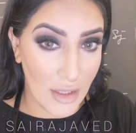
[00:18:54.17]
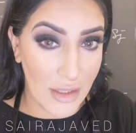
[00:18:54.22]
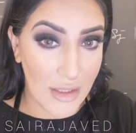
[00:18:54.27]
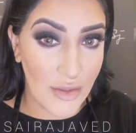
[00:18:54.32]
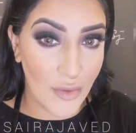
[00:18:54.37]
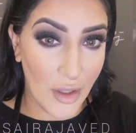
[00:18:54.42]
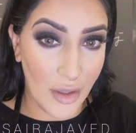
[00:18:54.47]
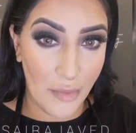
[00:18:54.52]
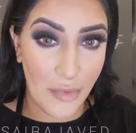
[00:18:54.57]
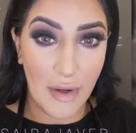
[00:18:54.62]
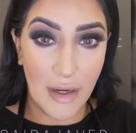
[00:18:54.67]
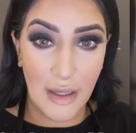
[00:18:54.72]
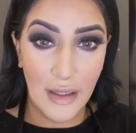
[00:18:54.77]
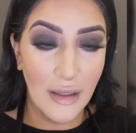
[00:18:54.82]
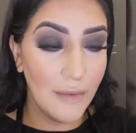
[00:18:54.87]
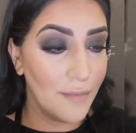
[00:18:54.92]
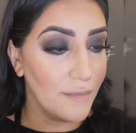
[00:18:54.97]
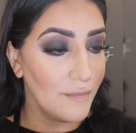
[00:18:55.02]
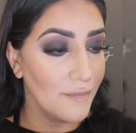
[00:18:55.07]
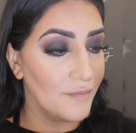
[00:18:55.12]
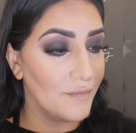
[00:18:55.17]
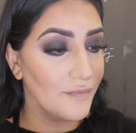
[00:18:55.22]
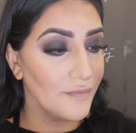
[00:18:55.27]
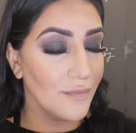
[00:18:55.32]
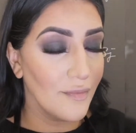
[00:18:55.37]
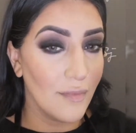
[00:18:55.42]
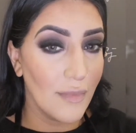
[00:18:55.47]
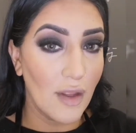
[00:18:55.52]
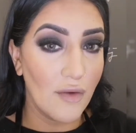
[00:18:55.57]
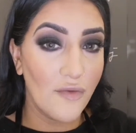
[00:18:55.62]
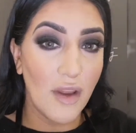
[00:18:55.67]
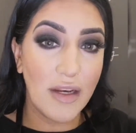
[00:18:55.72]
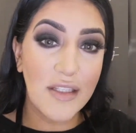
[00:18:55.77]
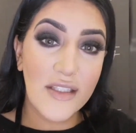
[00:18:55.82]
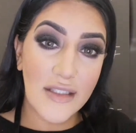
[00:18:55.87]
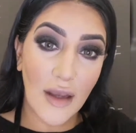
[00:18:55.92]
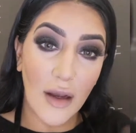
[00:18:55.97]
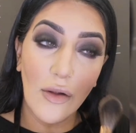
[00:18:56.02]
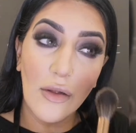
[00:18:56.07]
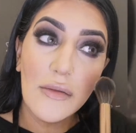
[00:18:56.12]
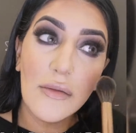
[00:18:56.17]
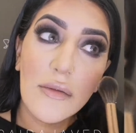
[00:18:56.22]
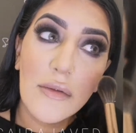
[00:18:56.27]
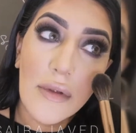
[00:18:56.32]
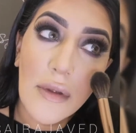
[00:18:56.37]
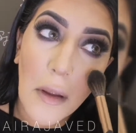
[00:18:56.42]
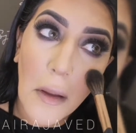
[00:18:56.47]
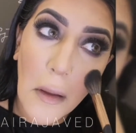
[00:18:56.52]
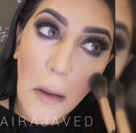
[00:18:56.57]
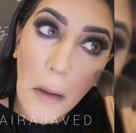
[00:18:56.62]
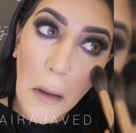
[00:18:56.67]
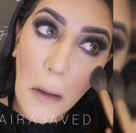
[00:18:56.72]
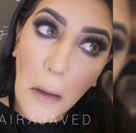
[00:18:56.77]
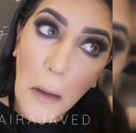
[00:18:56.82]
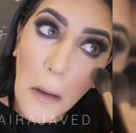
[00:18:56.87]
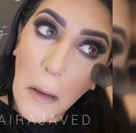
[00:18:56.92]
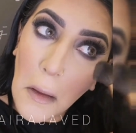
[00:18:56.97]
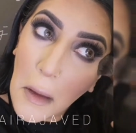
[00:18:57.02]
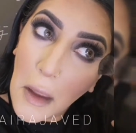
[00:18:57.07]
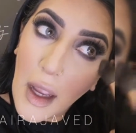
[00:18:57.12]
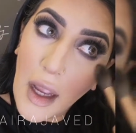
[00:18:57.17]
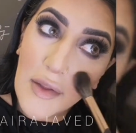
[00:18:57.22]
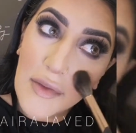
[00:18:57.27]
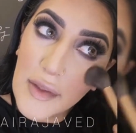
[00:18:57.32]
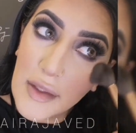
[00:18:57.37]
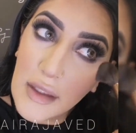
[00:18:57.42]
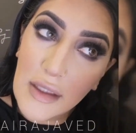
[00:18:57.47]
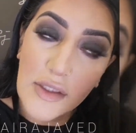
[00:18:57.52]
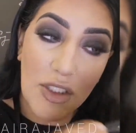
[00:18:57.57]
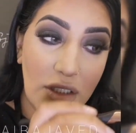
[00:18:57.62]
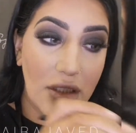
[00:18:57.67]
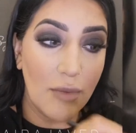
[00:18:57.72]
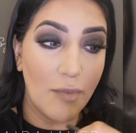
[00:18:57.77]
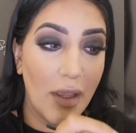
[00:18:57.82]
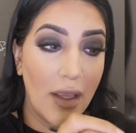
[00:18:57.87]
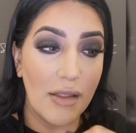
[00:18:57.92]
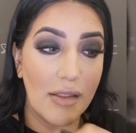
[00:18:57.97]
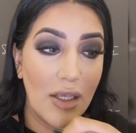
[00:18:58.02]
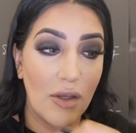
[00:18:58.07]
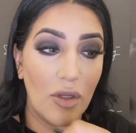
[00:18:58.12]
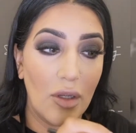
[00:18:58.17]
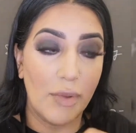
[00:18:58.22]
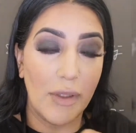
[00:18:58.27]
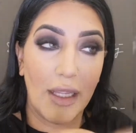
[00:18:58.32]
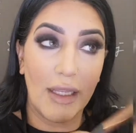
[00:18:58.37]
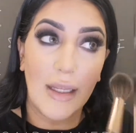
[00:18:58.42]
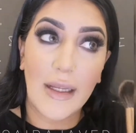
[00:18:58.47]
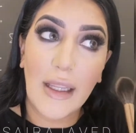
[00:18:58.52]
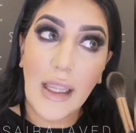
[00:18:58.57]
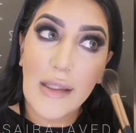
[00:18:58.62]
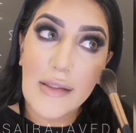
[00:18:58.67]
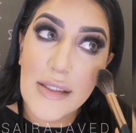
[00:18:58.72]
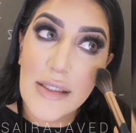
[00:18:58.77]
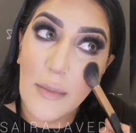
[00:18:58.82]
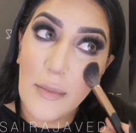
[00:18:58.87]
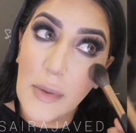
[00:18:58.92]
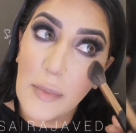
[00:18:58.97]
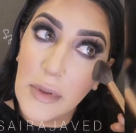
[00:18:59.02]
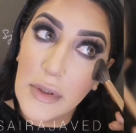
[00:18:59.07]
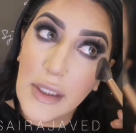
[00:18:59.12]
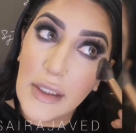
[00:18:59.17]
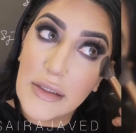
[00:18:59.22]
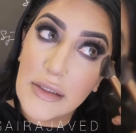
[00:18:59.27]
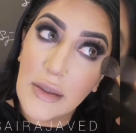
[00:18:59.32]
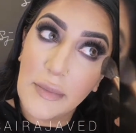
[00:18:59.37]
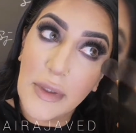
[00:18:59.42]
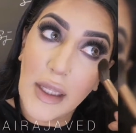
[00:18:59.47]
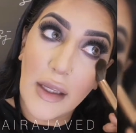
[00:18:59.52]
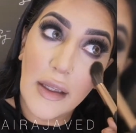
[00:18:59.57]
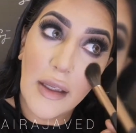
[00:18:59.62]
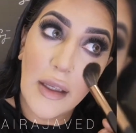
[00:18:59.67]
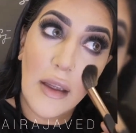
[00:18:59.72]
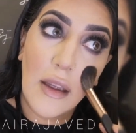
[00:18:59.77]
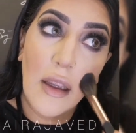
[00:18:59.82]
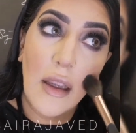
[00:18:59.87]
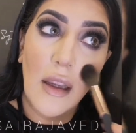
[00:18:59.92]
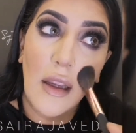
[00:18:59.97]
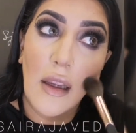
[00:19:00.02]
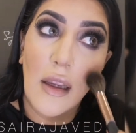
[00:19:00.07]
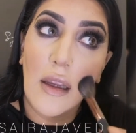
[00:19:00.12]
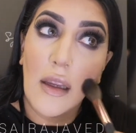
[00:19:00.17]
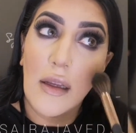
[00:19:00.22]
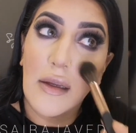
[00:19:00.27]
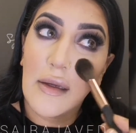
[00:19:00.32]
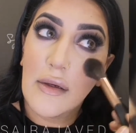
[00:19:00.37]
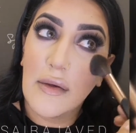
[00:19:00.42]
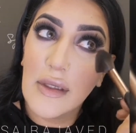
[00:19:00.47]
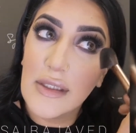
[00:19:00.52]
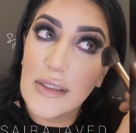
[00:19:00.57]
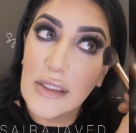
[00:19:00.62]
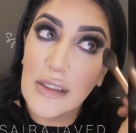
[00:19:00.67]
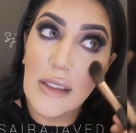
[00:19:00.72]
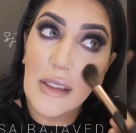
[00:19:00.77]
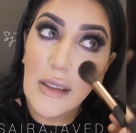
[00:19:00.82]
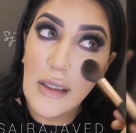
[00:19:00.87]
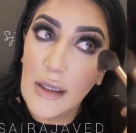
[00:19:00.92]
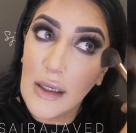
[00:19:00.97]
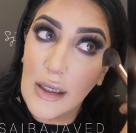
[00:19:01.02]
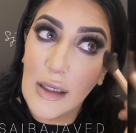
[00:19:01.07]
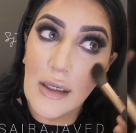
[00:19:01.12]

It's quite pretty, very subtle. I think it just depends how you apply it. Again, some people like to apply it crazily.